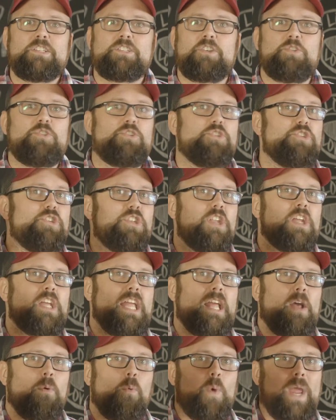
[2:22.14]
So
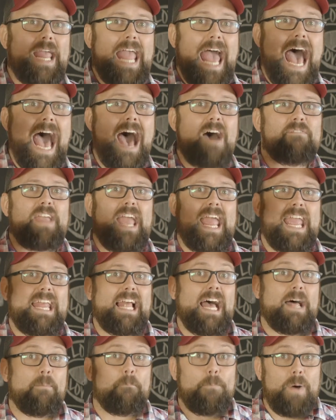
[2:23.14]
we have
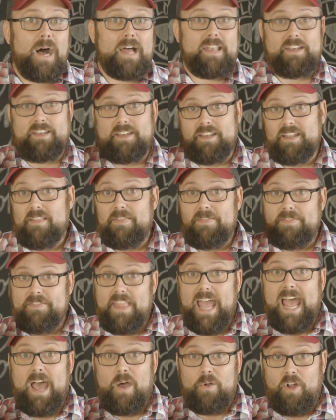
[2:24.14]
a, a button
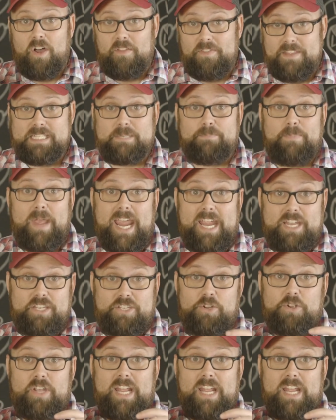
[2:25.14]
down on this page.